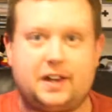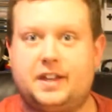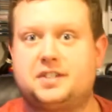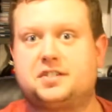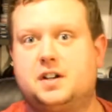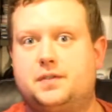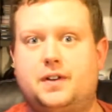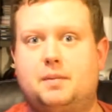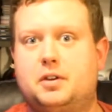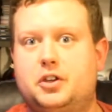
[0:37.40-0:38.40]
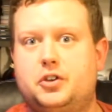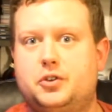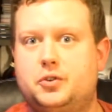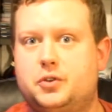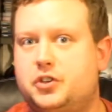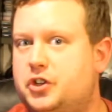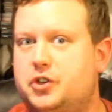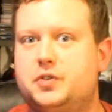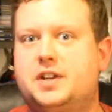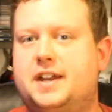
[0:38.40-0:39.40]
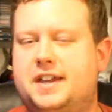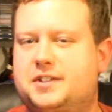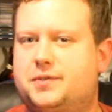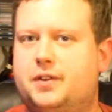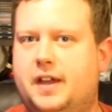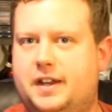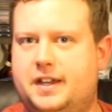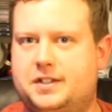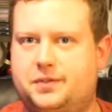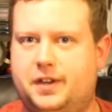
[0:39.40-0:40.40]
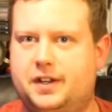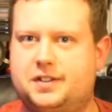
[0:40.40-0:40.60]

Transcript: NES stuff. I'm a huge NES fan.